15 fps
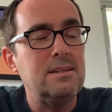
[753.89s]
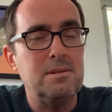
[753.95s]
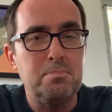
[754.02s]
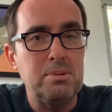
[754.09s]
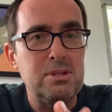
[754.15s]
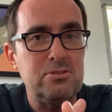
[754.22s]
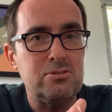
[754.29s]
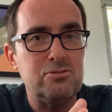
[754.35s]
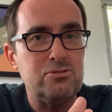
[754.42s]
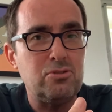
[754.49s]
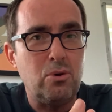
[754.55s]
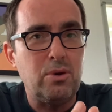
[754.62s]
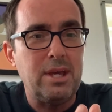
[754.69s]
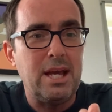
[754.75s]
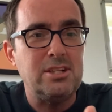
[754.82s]
Police are
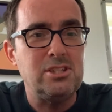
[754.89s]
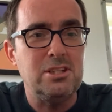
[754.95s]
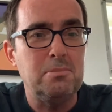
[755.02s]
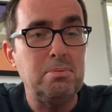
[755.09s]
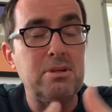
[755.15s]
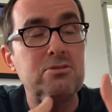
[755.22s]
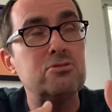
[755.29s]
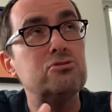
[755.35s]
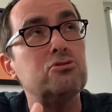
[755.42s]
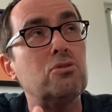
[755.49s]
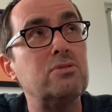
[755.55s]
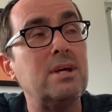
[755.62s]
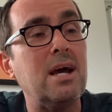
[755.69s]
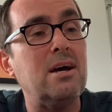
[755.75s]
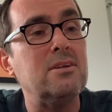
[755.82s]
so catchy. The Police are so
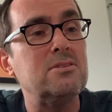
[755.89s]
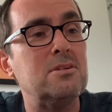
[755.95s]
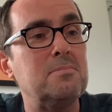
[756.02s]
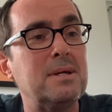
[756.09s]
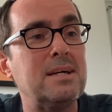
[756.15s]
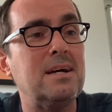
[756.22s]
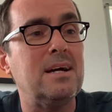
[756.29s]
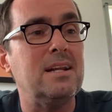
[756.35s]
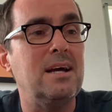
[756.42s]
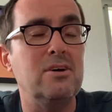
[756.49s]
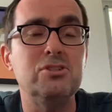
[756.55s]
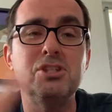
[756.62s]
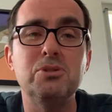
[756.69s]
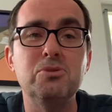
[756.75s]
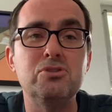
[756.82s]
talented. Oh, my God. Oh,
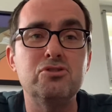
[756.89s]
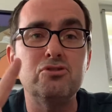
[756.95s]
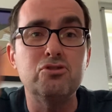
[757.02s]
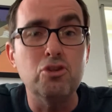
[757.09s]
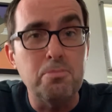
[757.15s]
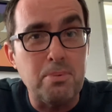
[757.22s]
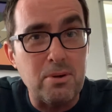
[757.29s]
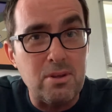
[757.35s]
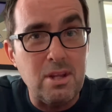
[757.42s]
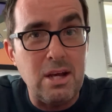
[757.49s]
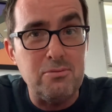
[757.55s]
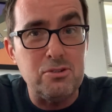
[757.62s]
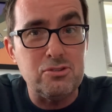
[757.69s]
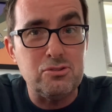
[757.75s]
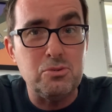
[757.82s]
she was super in
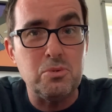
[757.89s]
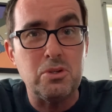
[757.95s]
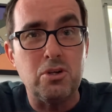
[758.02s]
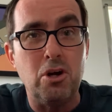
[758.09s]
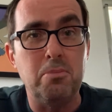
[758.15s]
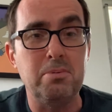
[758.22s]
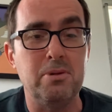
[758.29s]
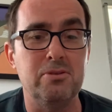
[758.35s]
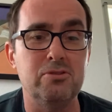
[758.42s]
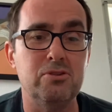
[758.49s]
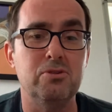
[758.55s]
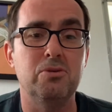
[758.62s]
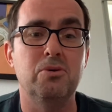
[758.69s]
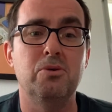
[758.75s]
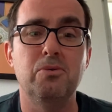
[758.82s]
love with Stuart Copeland,
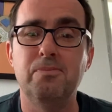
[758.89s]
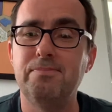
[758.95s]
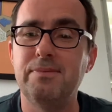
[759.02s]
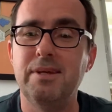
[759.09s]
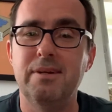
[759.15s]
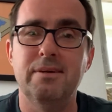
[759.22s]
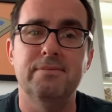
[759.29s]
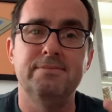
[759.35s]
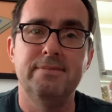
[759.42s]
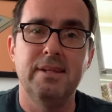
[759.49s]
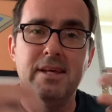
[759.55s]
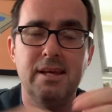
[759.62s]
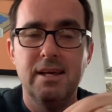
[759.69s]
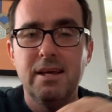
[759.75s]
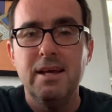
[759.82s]
too, who, you know,
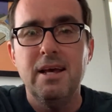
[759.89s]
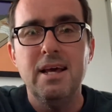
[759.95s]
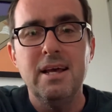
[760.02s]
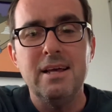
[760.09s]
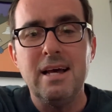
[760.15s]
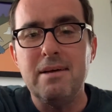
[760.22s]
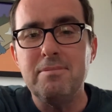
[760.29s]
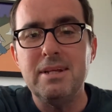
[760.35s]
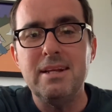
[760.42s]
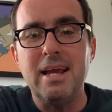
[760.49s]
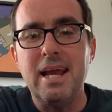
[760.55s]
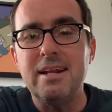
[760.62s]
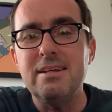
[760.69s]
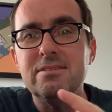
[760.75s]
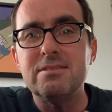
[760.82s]
I mean,
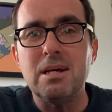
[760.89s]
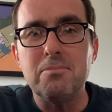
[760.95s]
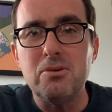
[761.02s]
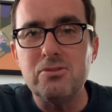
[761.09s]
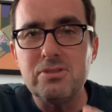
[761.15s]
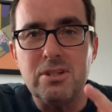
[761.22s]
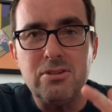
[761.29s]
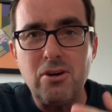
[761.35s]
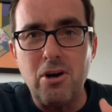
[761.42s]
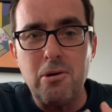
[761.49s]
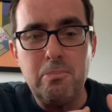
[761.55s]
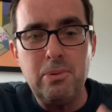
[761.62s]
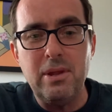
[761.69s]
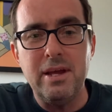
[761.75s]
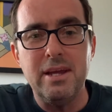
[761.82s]
Andy Summers' guitar
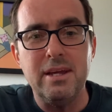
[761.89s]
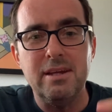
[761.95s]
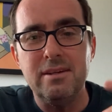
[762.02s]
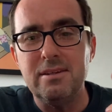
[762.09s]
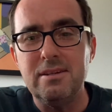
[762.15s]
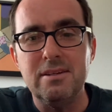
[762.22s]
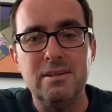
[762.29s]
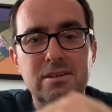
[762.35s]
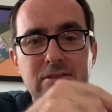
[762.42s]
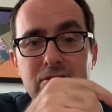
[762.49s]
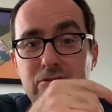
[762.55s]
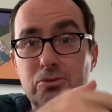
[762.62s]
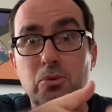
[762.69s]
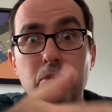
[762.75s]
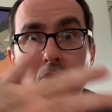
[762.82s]
playing,
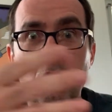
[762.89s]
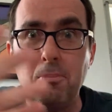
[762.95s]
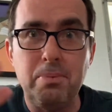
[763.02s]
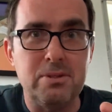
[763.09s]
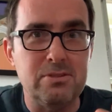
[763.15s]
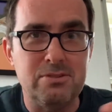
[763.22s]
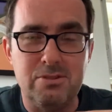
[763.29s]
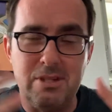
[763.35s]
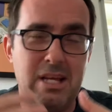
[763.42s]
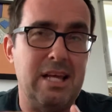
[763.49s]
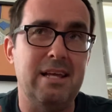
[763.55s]
Stuart Copeland's